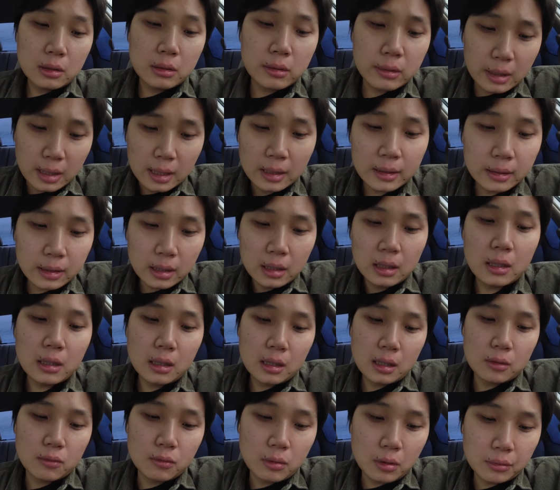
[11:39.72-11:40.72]
on that day
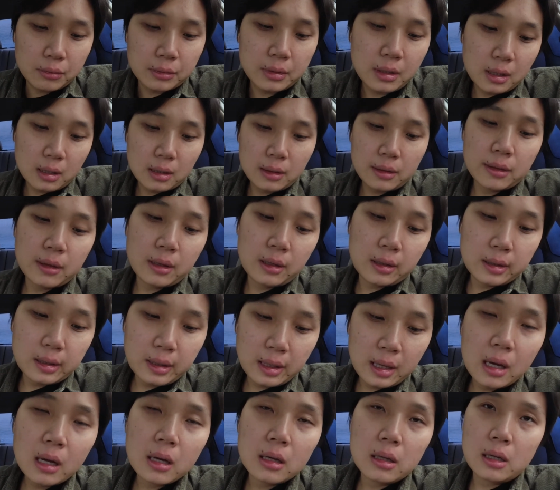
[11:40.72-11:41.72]
I wrote that thing
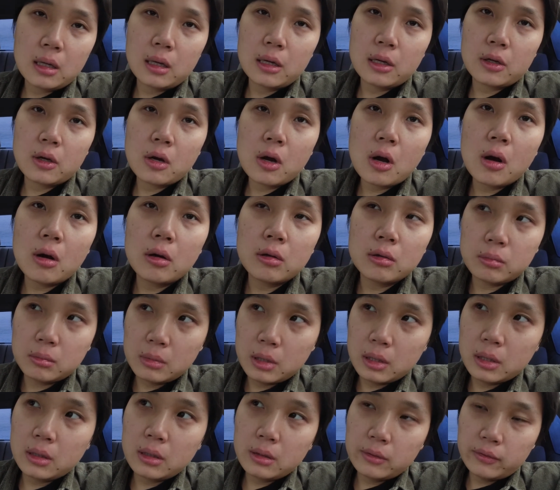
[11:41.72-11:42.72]
down. I called
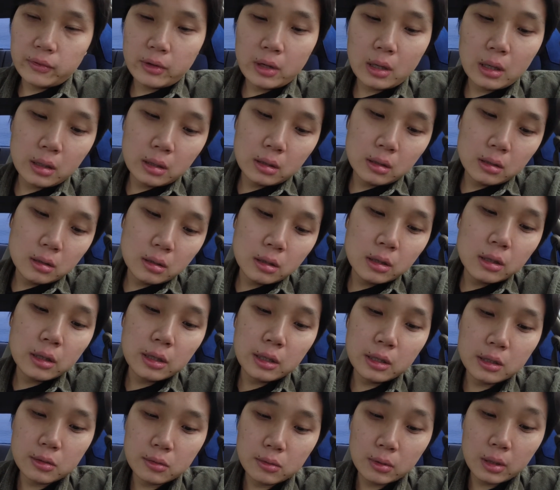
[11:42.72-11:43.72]
my friend
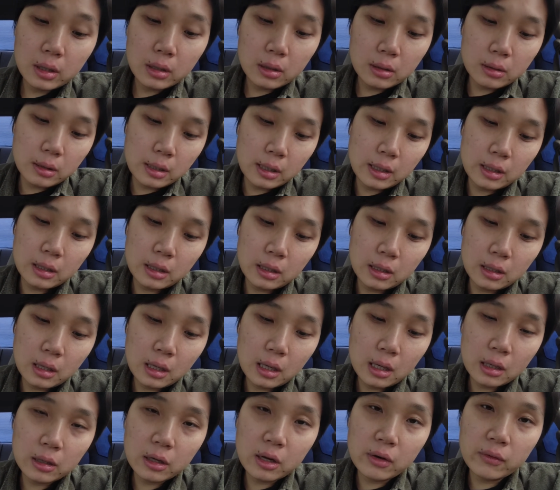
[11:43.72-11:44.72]
Israel and I
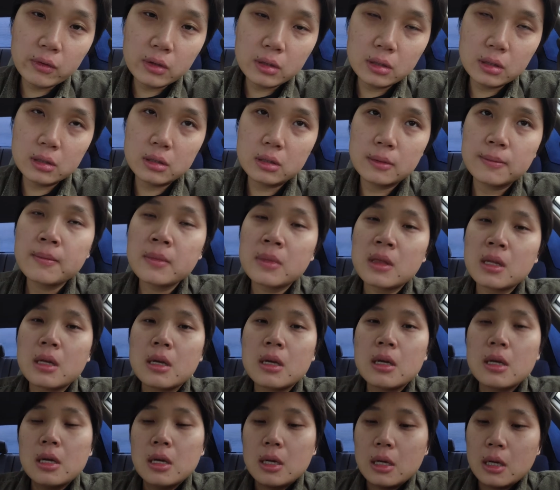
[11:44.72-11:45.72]
had a conversation,
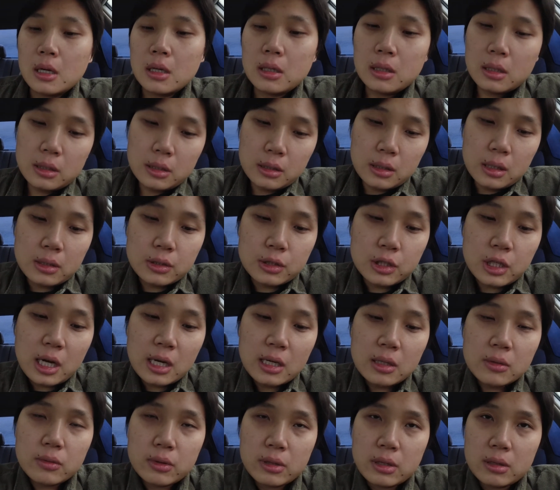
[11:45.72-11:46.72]
and I
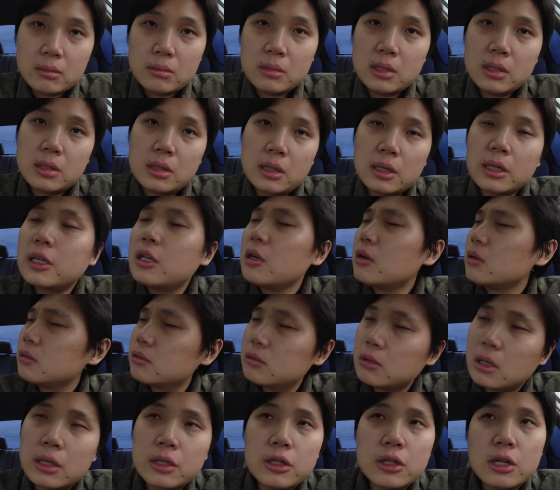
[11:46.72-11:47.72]
chatted with him. He's like, no,
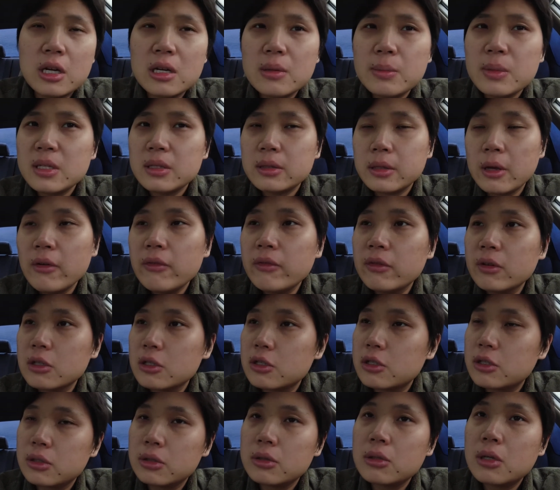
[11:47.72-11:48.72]
Ron, you gotta be
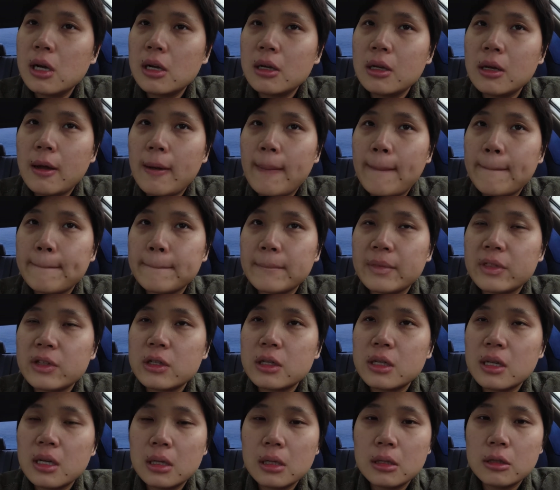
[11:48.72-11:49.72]
selfish. You gotta
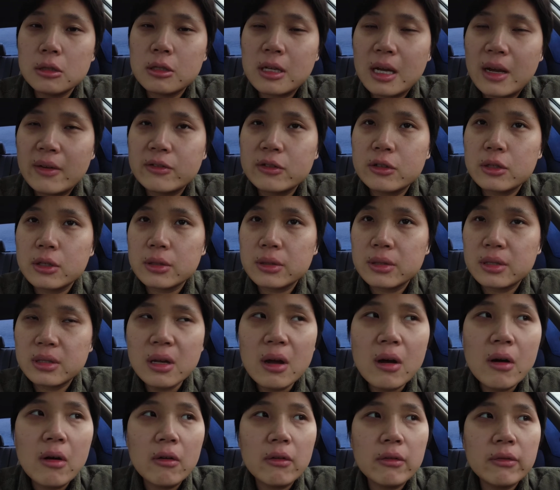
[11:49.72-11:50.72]
look after
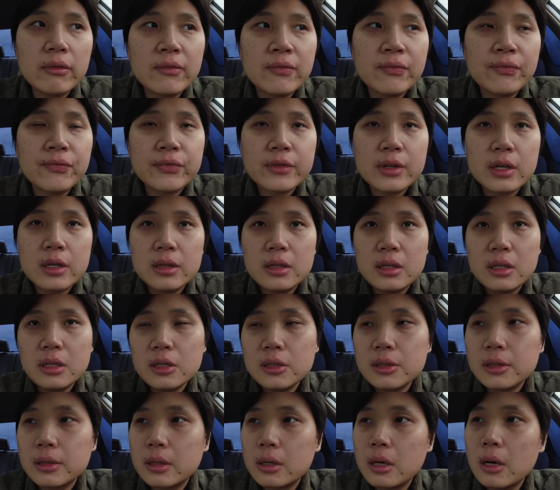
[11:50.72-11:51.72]
yourself.
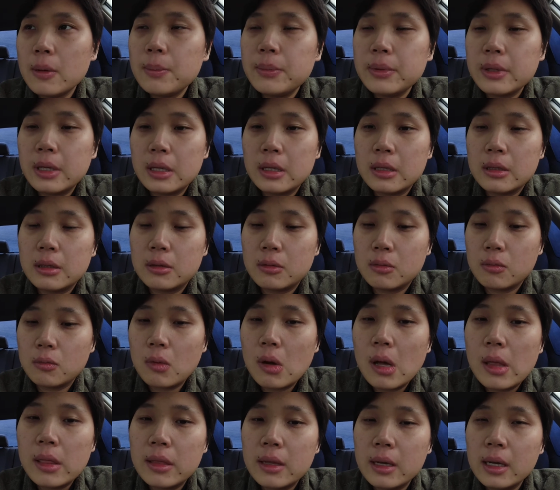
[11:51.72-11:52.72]
These companies,
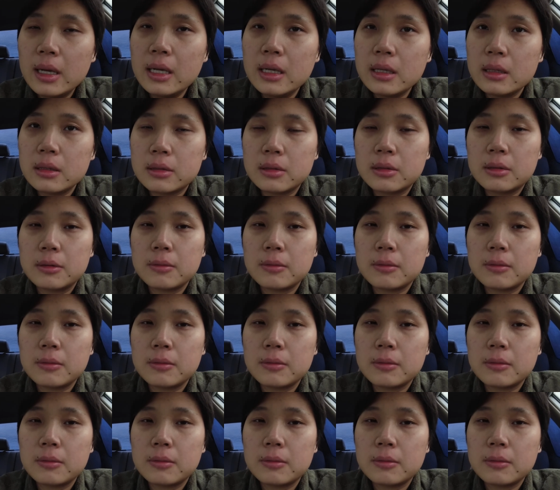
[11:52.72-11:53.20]
when they